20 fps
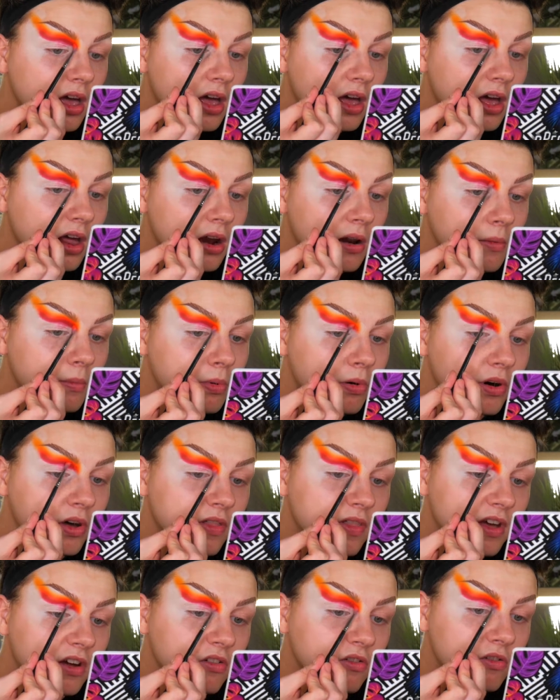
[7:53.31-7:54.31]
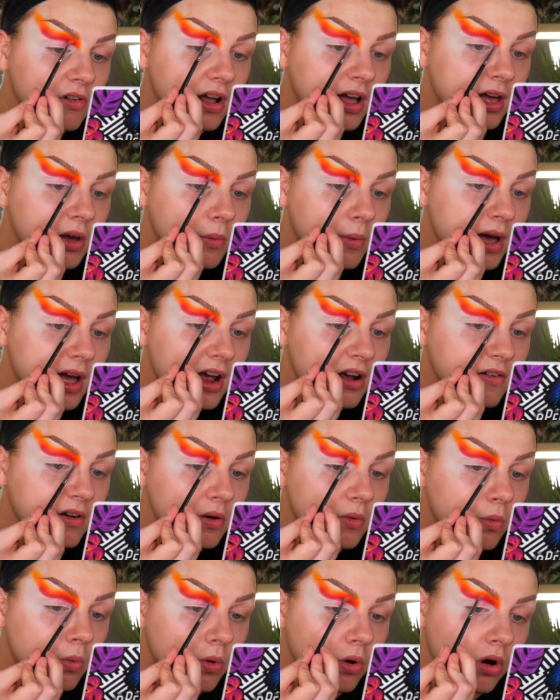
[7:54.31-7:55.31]
and I'm putting that right where
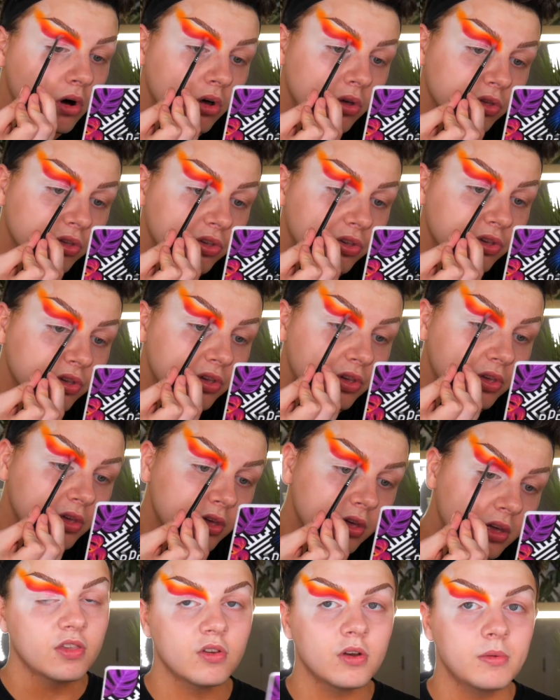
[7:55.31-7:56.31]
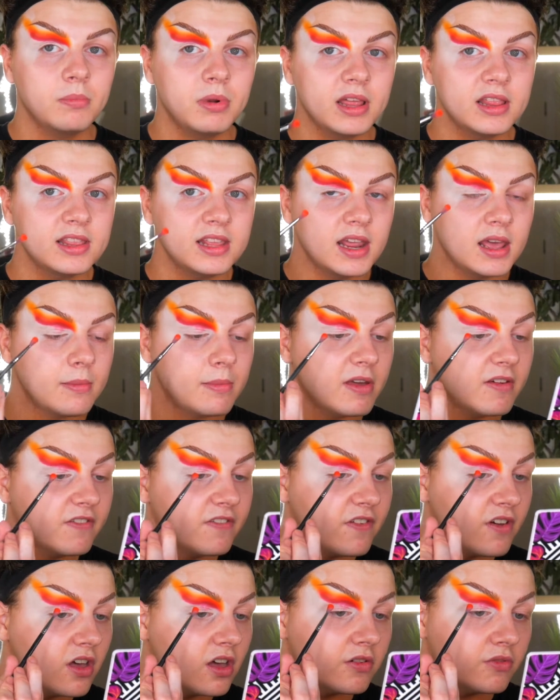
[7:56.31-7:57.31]
it was. So I'm blending it a bit
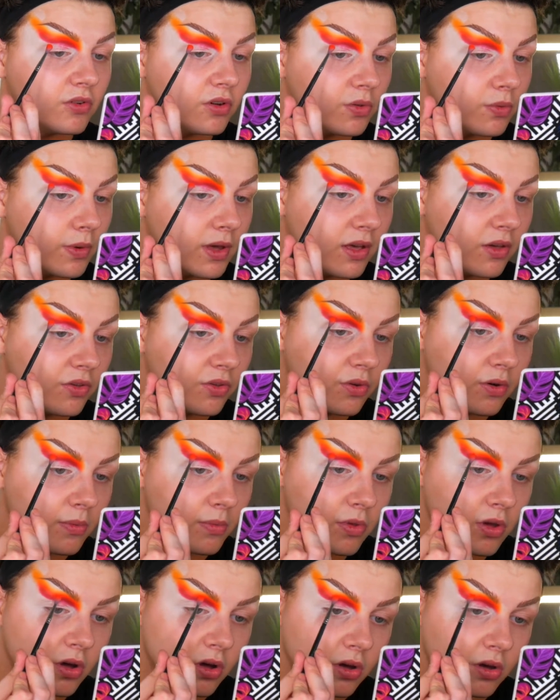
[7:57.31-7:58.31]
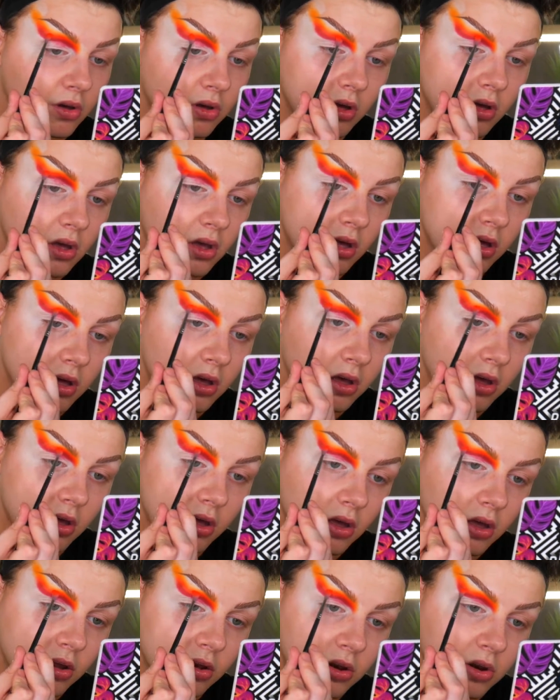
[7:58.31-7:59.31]
further as well, so I'm not
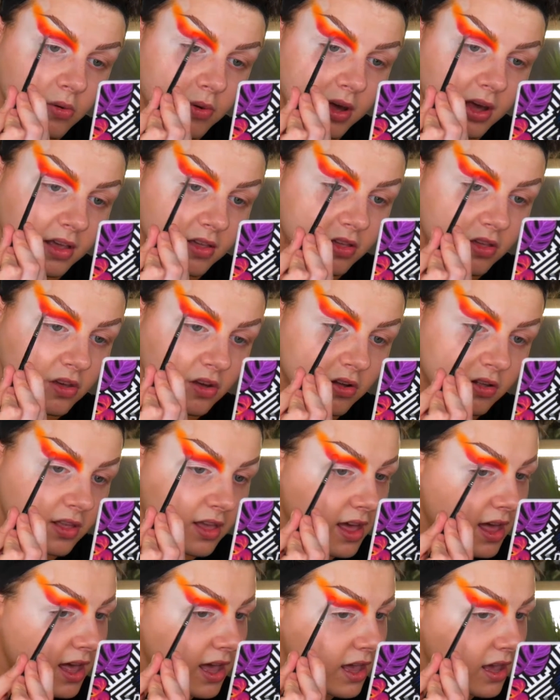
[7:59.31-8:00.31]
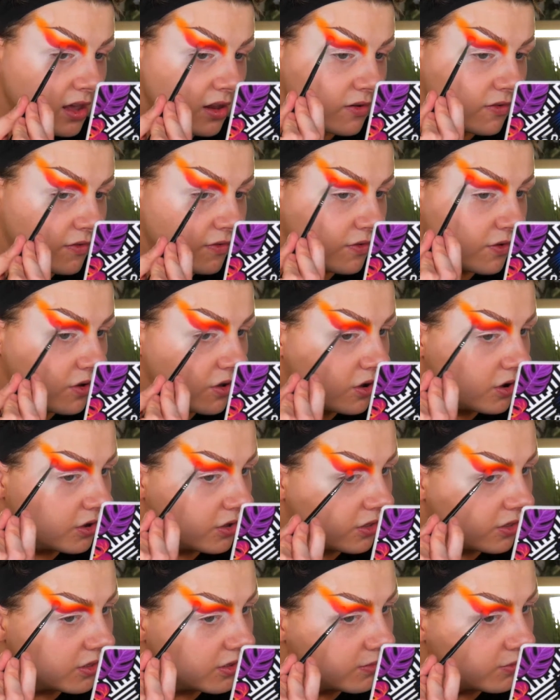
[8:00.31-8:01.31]
doing it so tight and
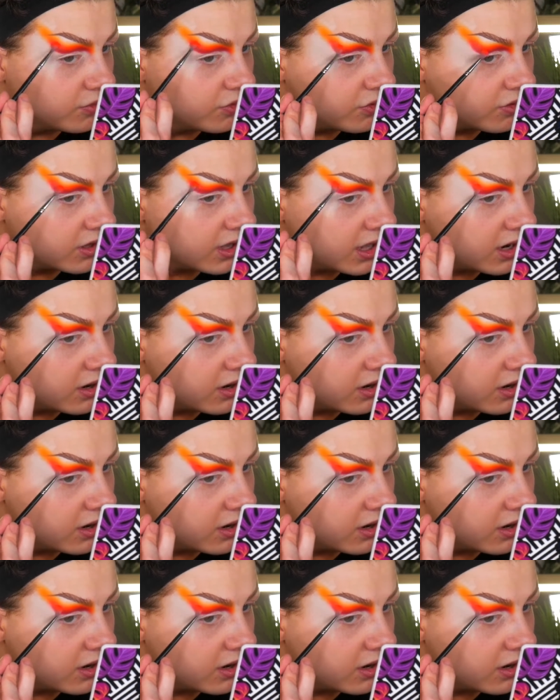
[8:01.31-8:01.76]
focused. I'm just kind